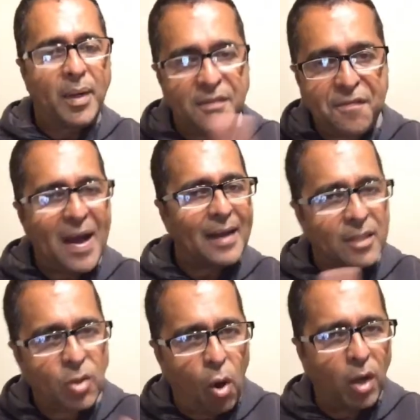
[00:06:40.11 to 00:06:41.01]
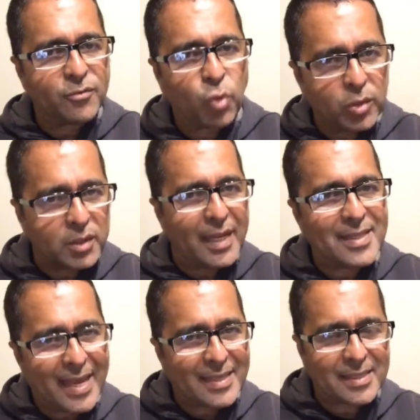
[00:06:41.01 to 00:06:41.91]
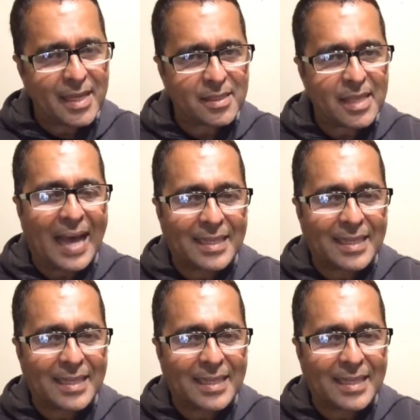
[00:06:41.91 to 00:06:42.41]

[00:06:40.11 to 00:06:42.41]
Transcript: But the fact that all of those things exist